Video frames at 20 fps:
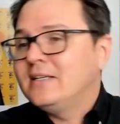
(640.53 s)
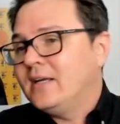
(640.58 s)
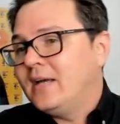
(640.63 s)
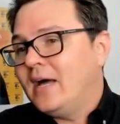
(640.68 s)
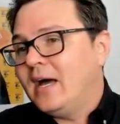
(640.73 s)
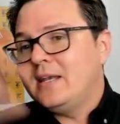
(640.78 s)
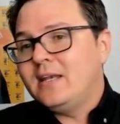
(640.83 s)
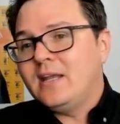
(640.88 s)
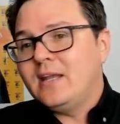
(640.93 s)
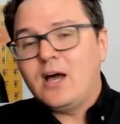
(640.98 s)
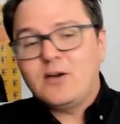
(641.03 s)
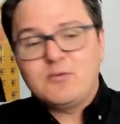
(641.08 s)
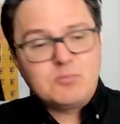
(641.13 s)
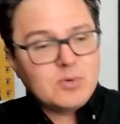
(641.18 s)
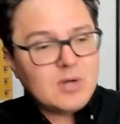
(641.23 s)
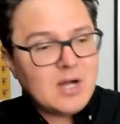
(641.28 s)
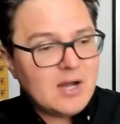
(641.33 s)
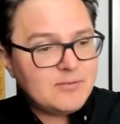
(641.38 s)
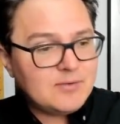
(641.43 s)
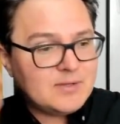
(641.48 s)
cutting off
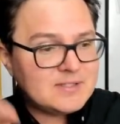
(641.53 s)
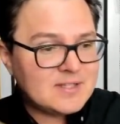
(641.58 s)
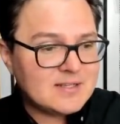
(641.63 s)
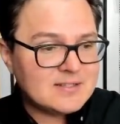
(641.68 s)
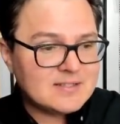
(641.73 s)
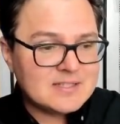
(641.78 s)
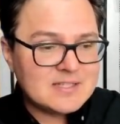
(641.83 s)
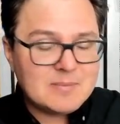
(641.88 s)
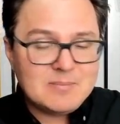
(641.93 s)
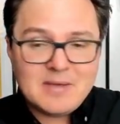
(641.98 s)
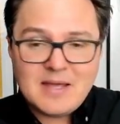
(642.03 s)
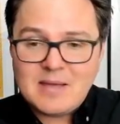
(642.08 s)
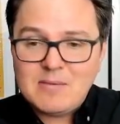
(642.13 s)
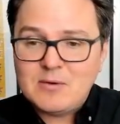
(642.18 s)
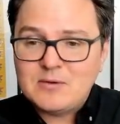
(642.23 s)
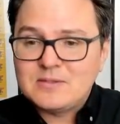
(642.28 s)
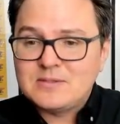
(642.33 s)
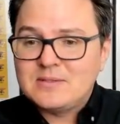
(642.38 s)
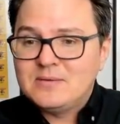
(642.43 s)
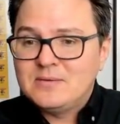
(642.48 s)
profits on some
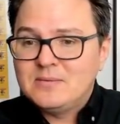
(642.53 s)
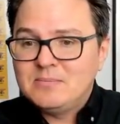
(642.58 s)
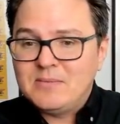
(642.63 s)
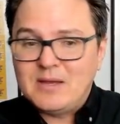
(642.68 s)
of